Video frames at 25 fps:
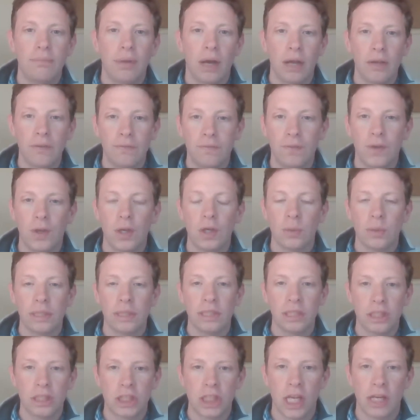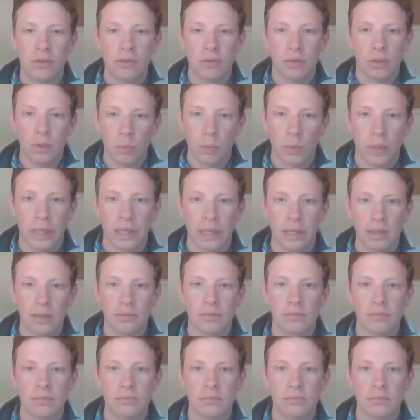by following the general will.